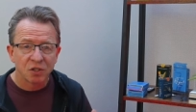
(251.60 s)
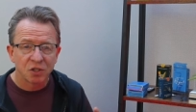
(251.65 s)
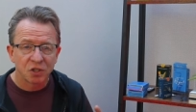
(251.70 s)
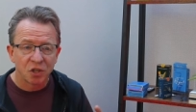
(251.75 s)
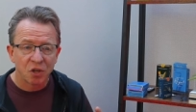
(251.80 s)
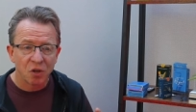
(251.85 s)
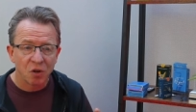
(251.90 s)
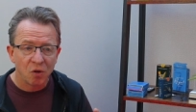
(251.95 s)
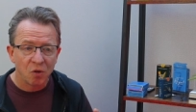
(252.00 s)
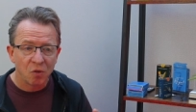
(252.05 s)

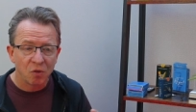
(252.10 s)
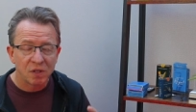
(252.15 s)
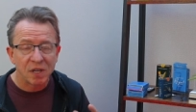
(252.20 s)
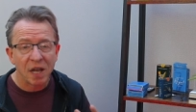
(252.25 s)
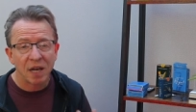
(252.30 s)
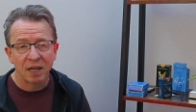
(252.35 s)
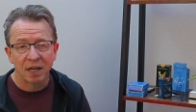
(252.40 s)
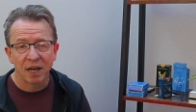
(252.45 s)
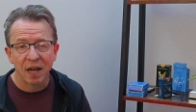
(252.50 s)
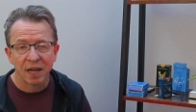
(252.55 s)
to
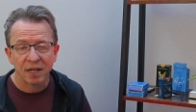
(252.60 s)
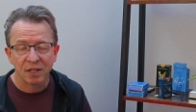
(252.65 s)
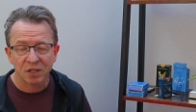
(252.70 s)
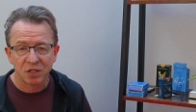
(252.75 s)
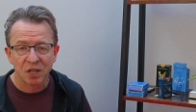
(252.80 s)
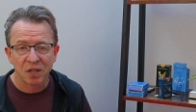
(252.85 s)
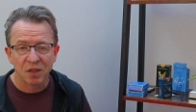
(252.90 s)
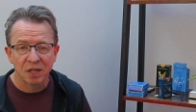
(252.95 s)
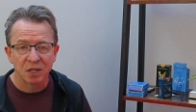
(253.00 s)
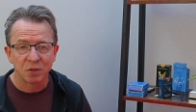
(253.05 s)
dedicate
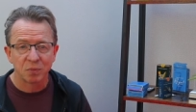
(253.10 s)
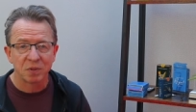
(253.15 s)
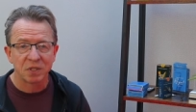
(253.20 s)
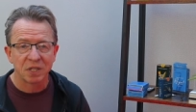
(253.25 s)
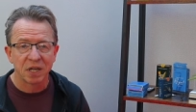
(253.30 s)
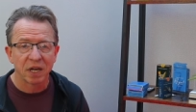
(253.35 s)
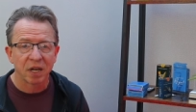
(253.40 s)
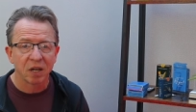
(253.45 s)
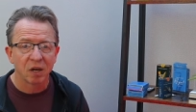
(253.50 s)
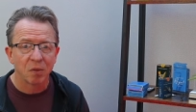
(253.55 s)
to this
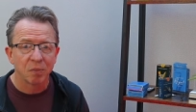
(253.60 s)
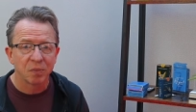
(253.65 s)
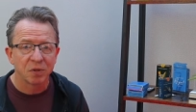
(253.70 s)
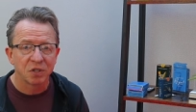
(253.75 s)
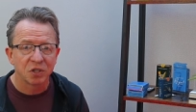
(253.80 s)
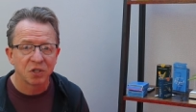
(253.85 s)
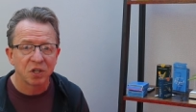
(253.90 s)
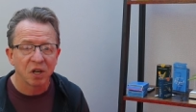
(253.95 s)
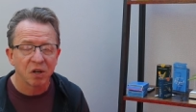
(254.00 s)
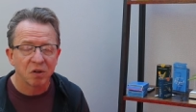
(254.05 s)
particular
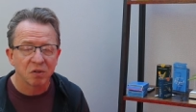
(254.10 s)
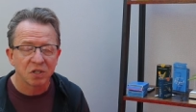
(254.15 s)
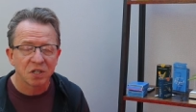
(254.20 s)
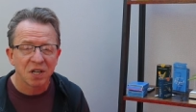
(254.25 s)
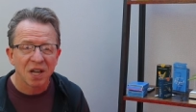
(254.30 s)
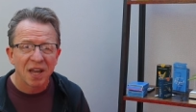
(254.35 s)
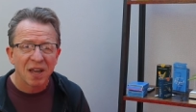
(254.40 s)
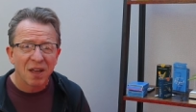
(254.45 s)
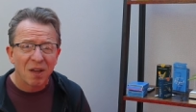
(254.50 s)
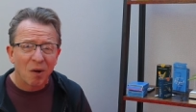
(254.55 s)
pursuit.